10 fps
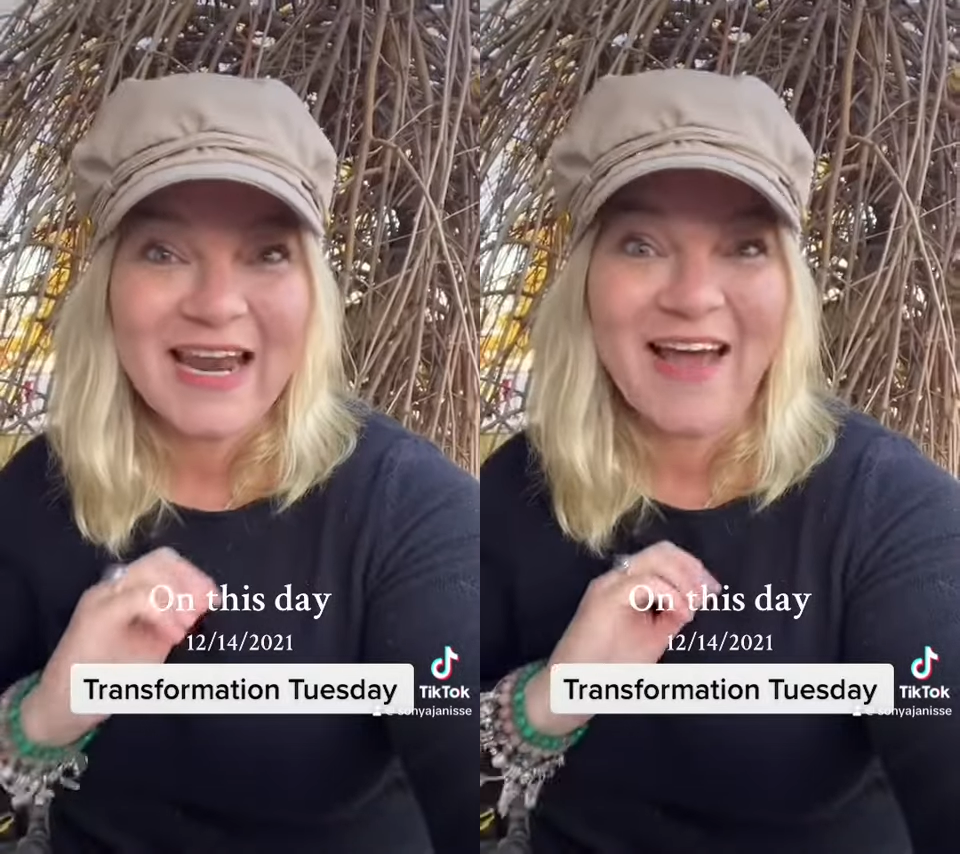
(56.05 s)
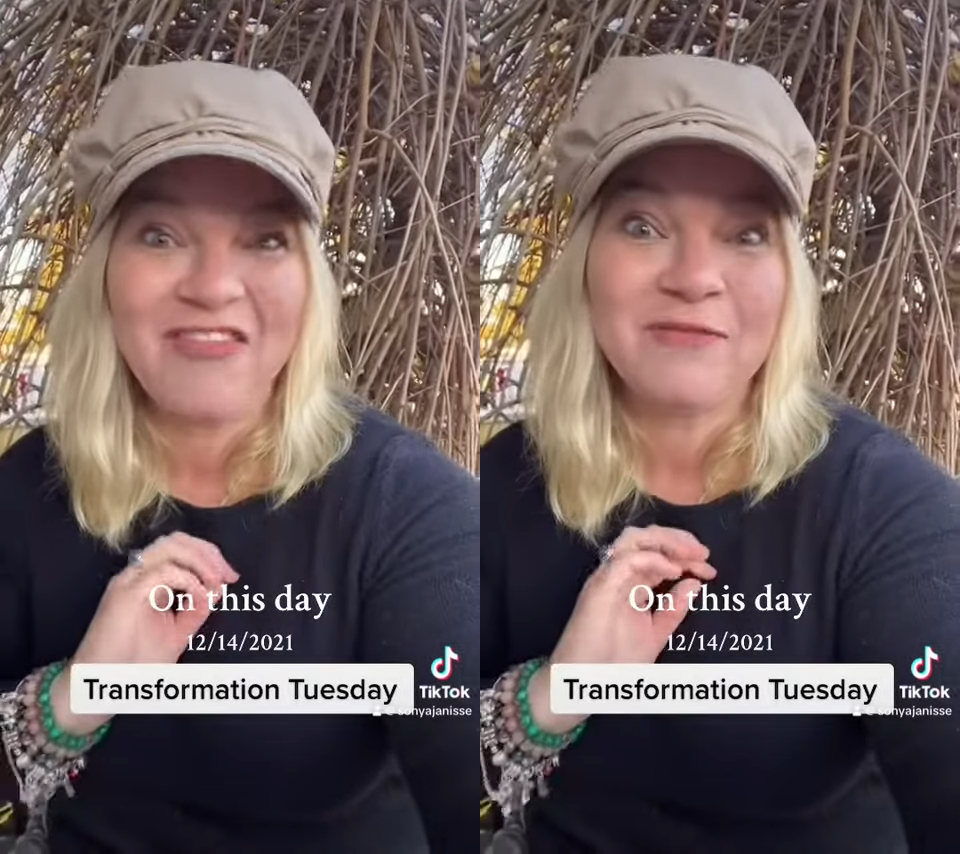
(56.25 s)

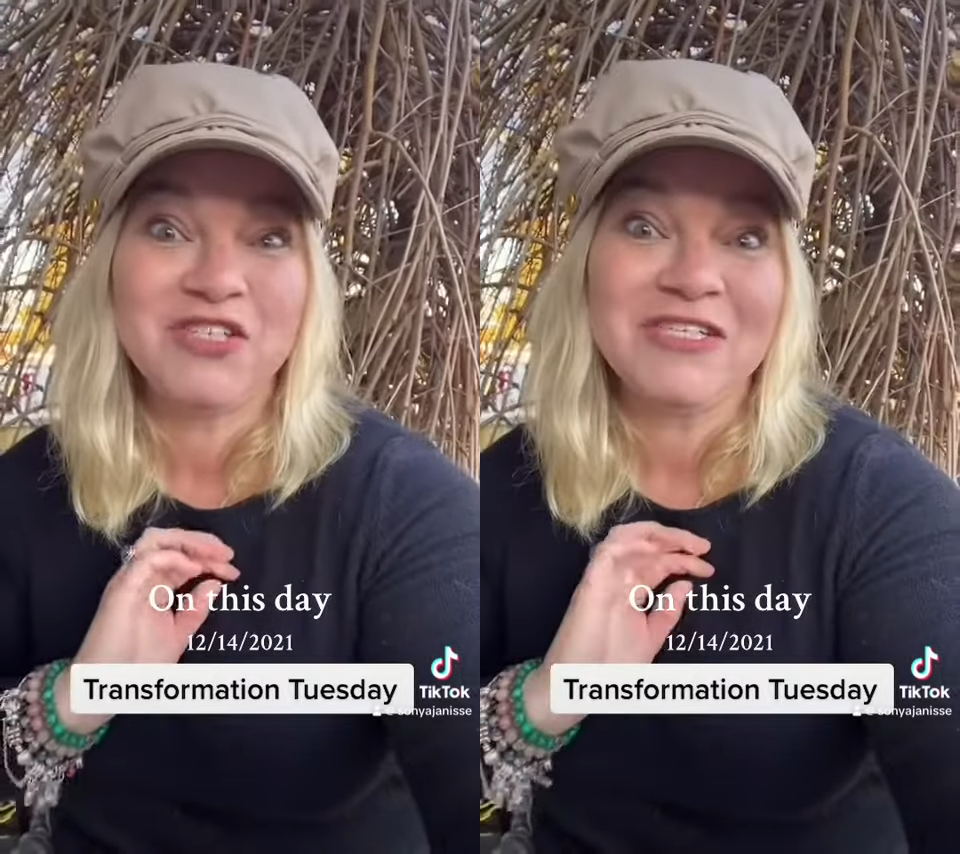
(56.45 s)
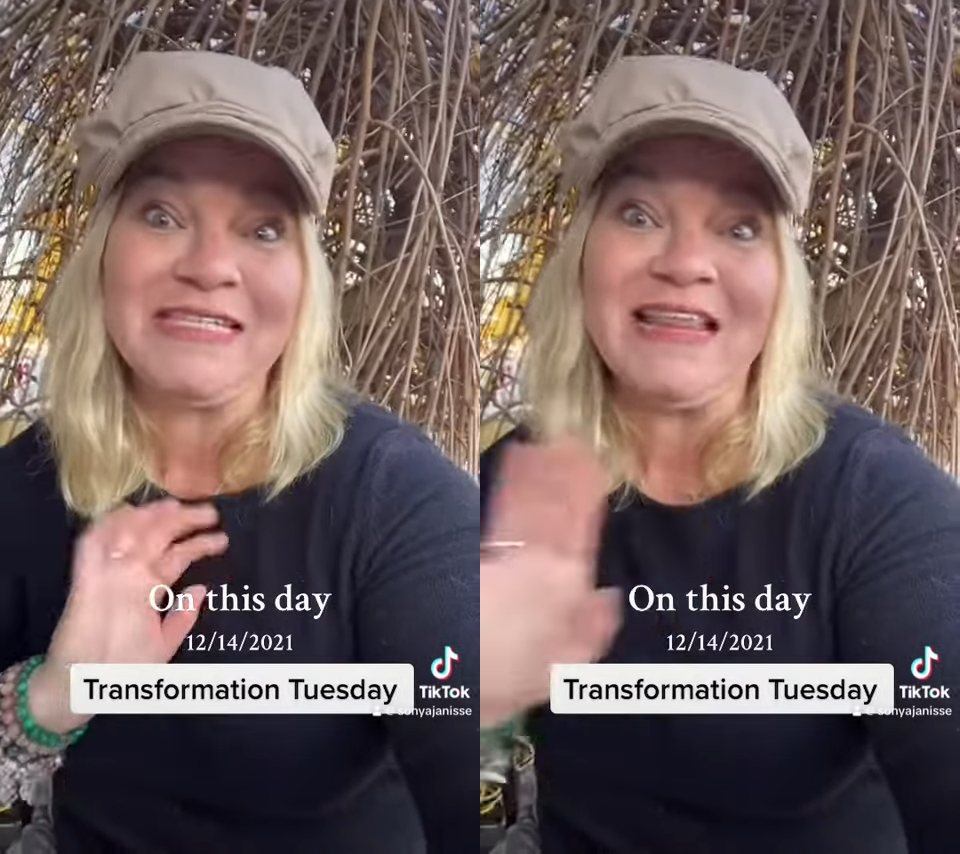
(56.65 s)
and have them
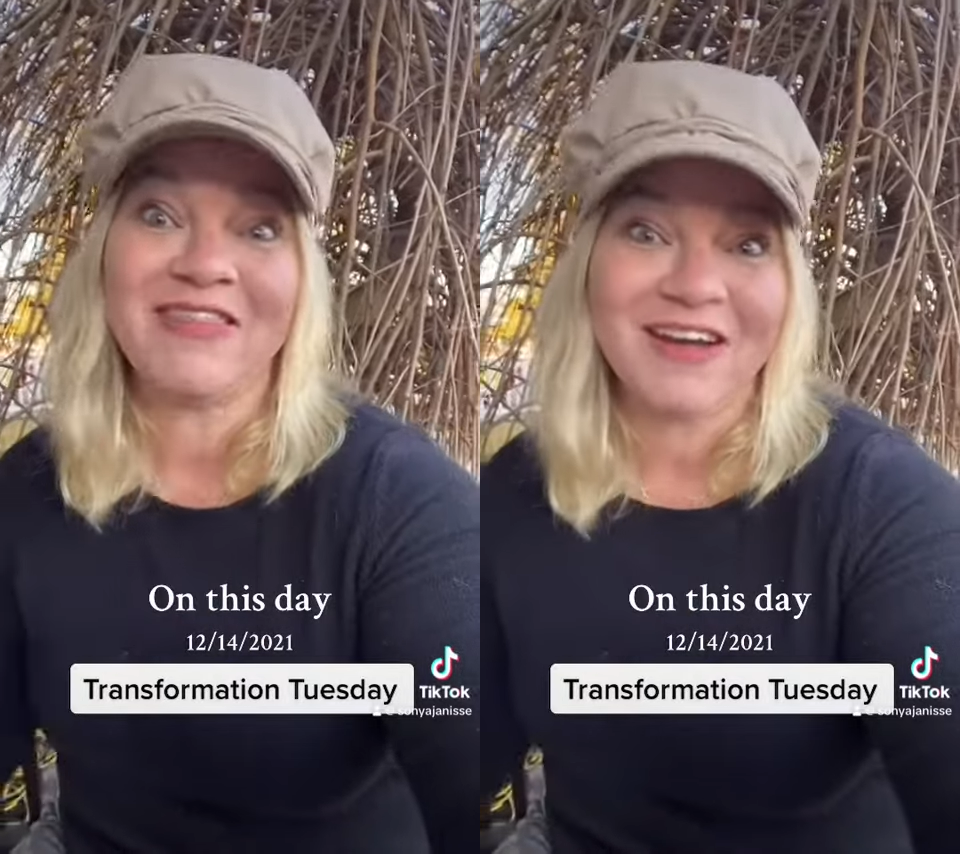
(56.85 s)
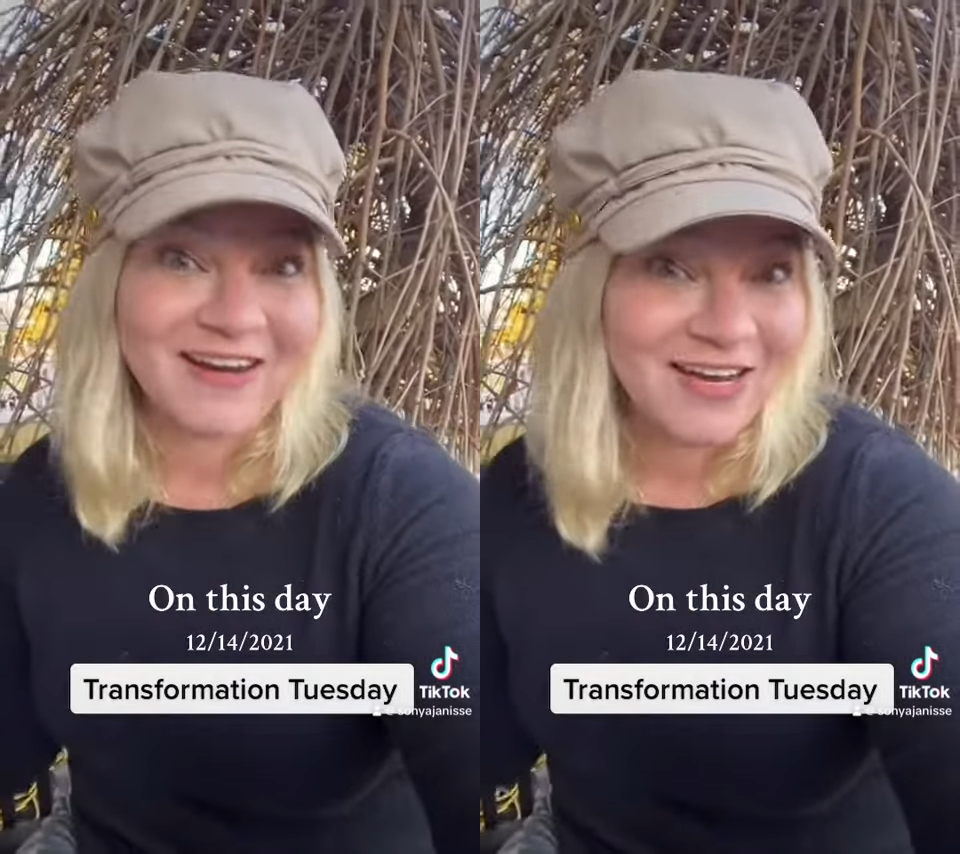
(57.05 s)
just sit
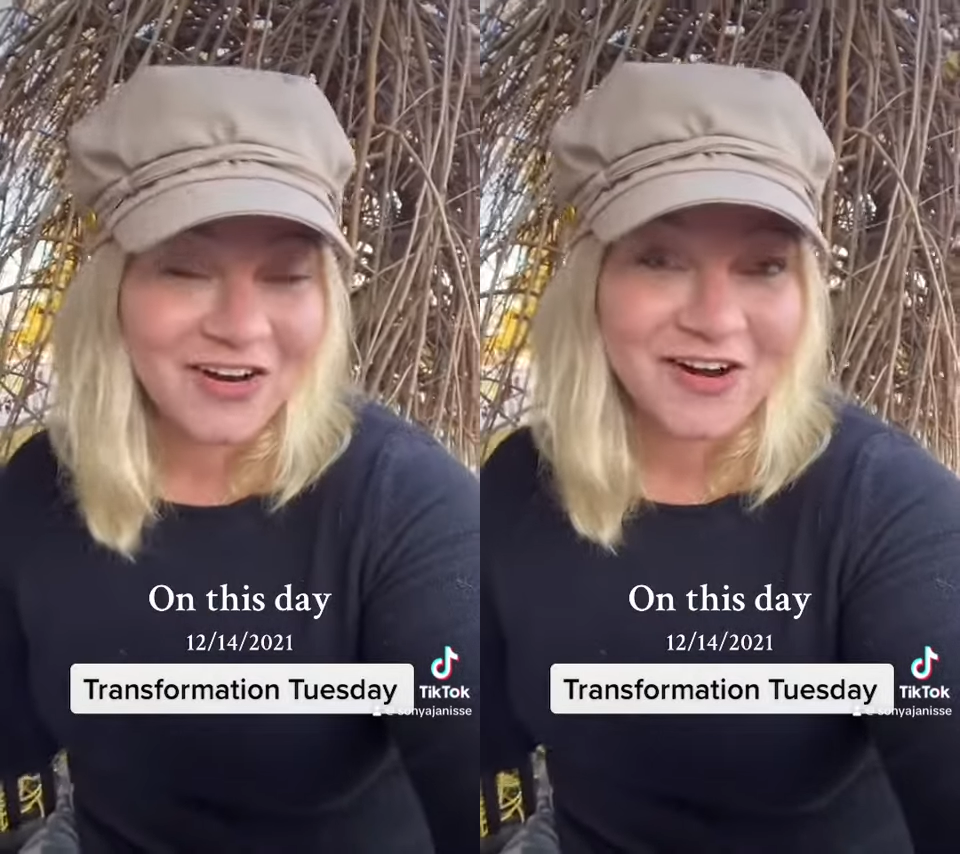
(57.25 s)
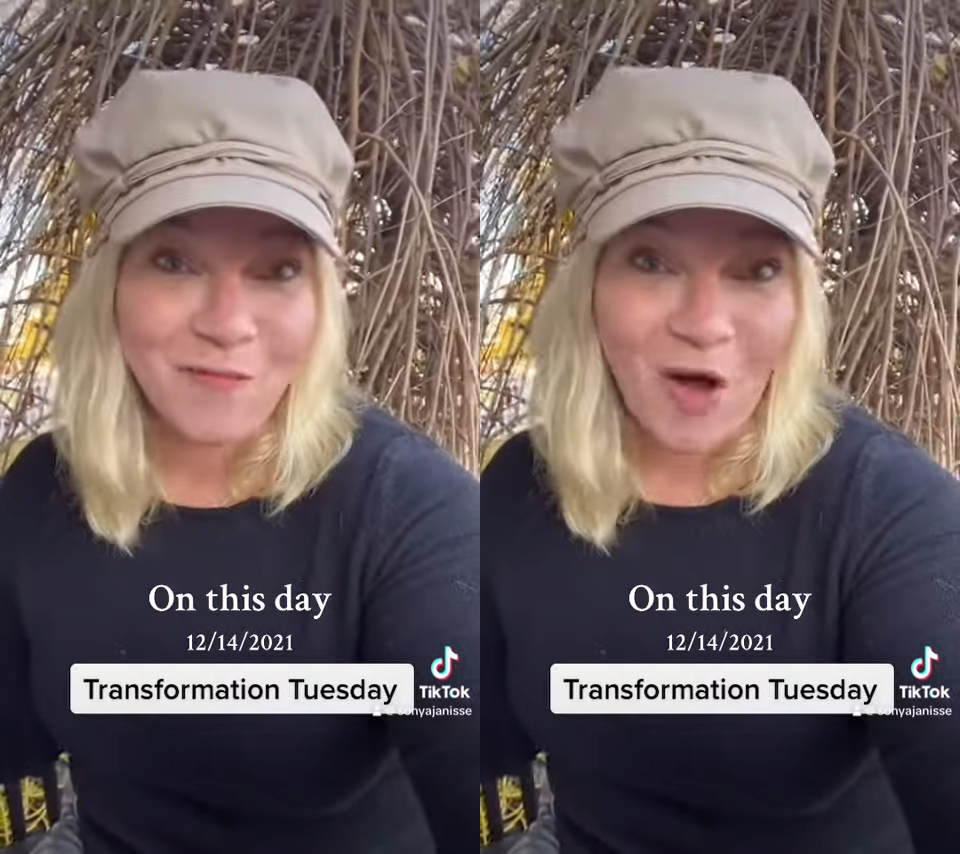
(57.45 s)
there in
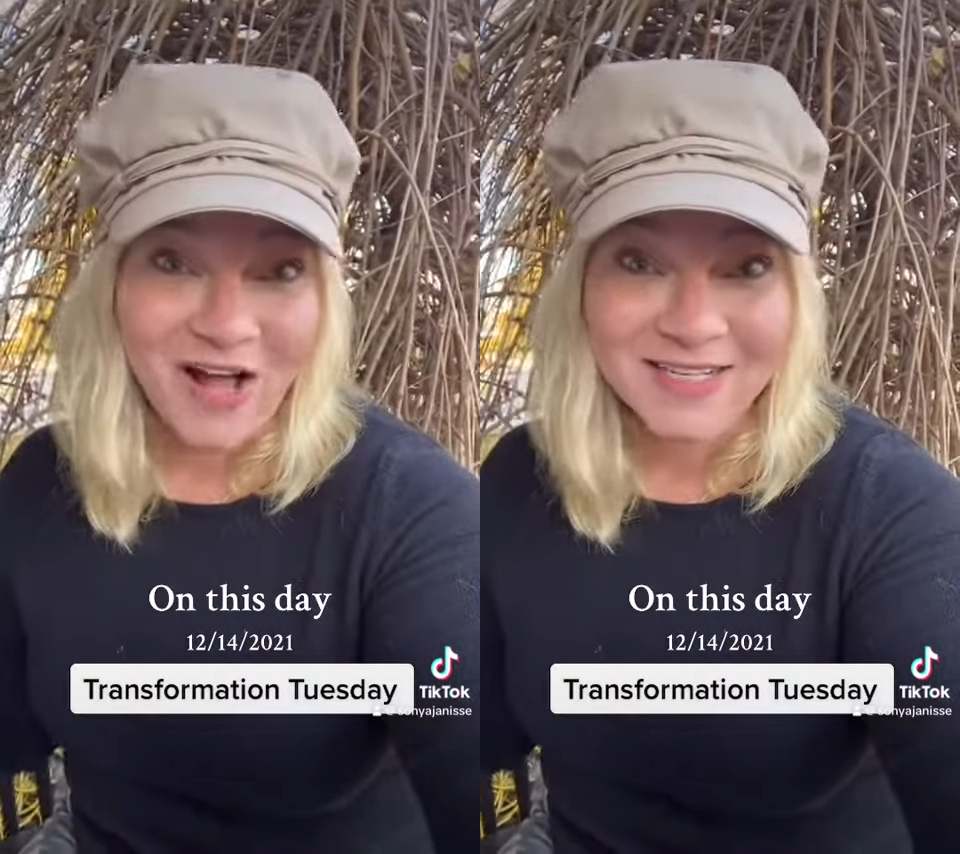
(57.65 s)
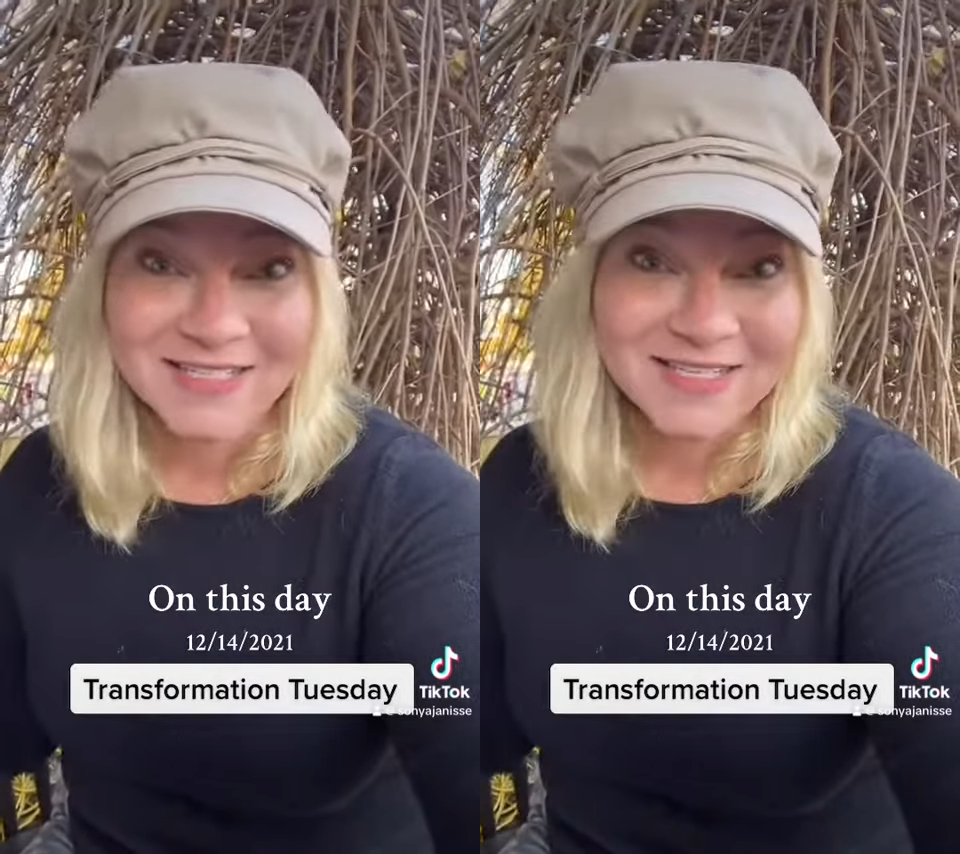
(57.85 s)
your
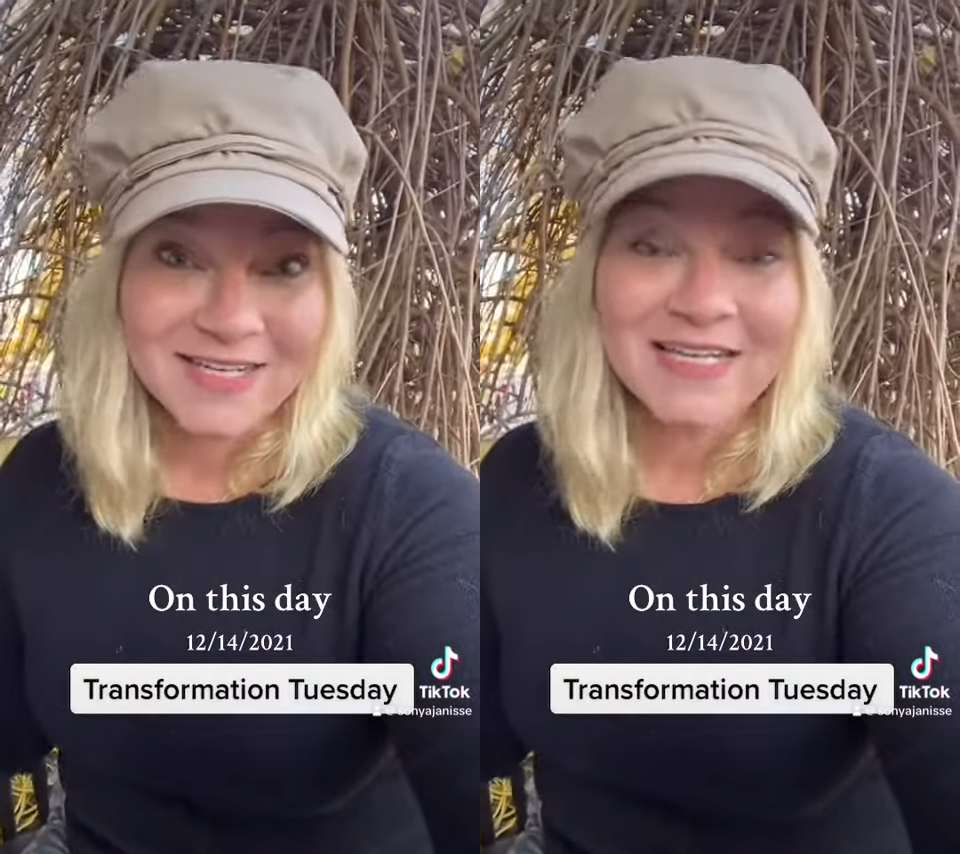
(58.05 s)
inbox?